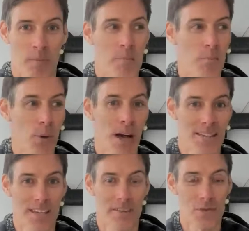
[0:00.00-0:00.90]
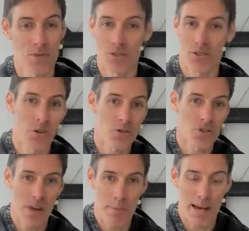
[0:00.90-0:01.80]
but if you just go
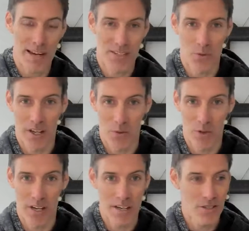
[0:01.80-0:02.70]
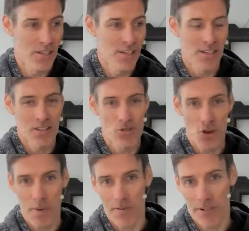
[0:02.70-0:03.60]
straight back to where you were, you
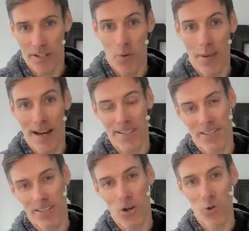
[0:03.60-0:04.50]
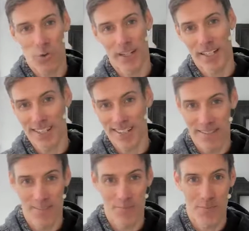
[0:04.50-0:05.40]
drop everything and go back to your old ways,
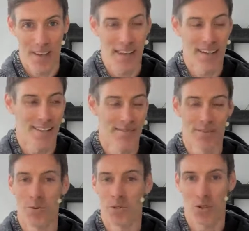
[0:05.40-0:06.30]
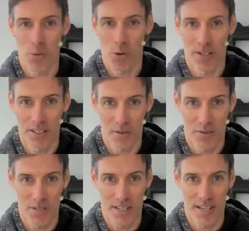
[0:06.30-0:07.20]
then there was no point in doing it,
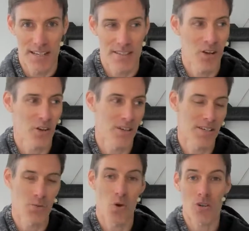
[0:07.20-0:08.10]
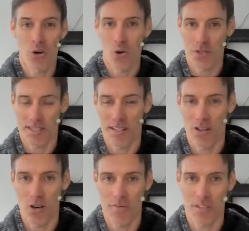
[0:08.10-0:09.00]
was it? It's what causes a
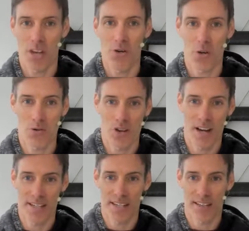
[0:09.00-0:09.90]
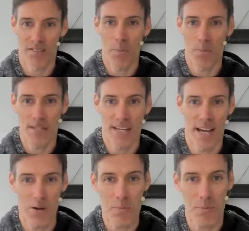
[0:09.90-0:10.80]
lot of the yo-yo dieting. They're up and
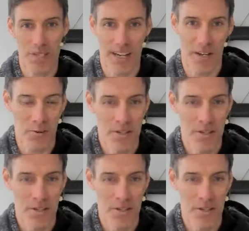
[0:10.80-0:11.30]
down, up and down.